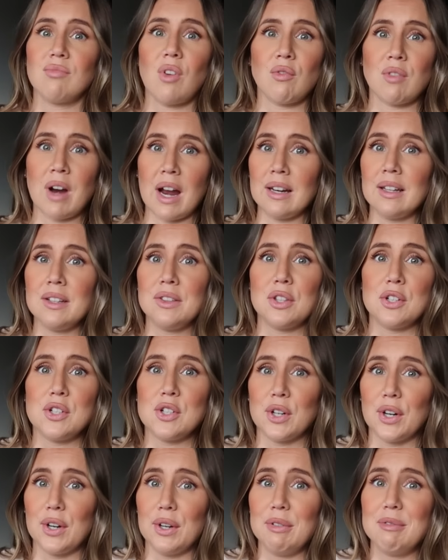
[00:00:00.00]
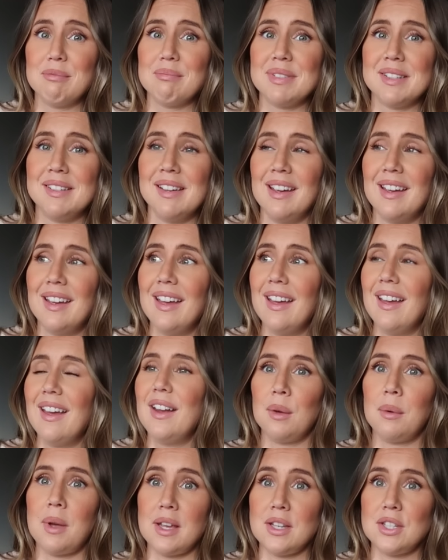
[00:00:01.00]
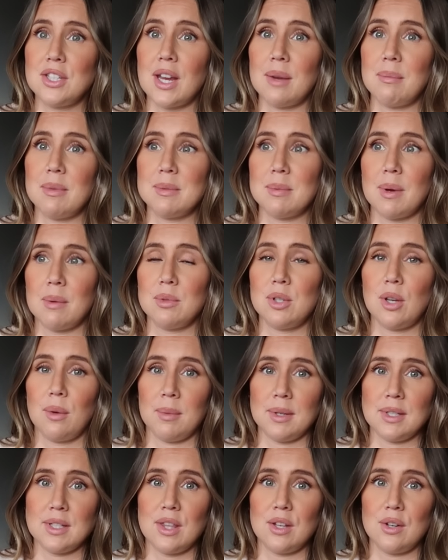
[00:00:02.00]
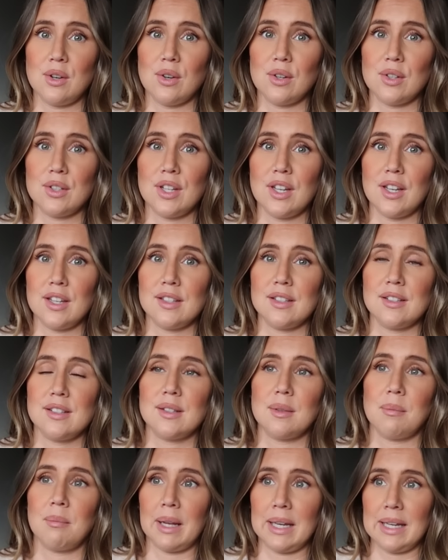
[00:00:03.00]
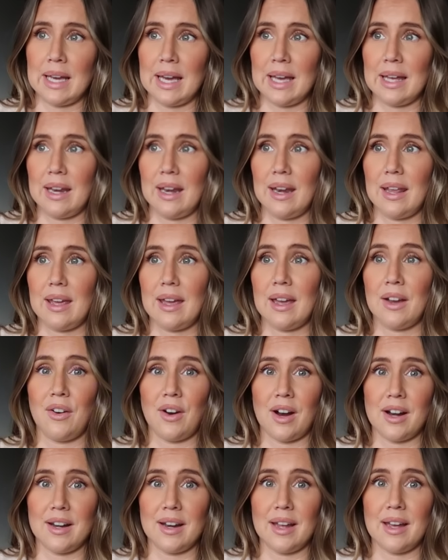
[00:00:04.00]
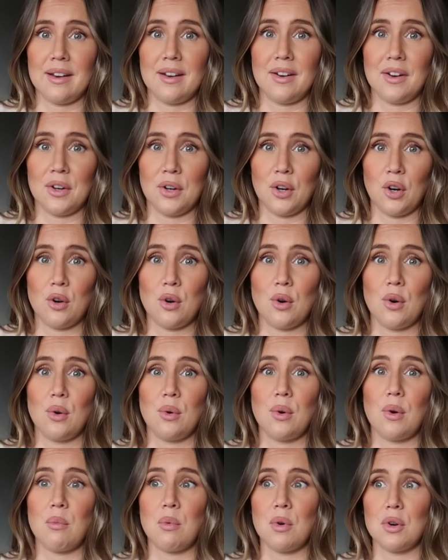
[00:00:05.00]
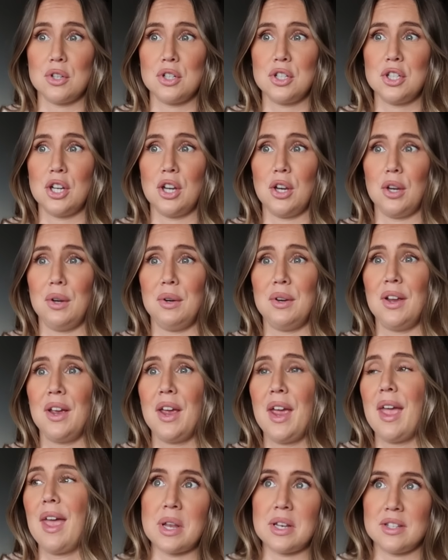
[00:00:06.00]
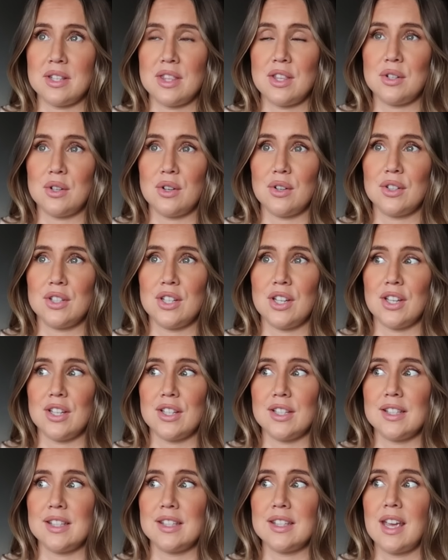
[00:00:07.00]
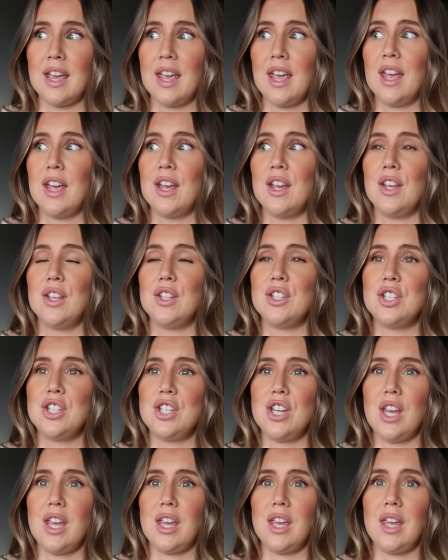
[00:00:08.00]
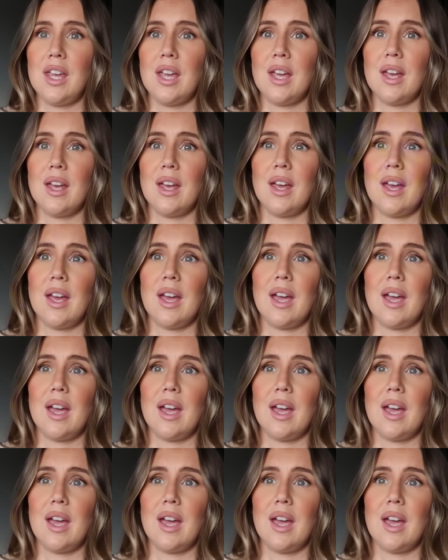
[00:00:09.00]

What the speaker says: rallied the troops. Louise, Jamie's mum, took me to the doctors. My nan and granddad and uncle watched Jude. Went to the doctors. She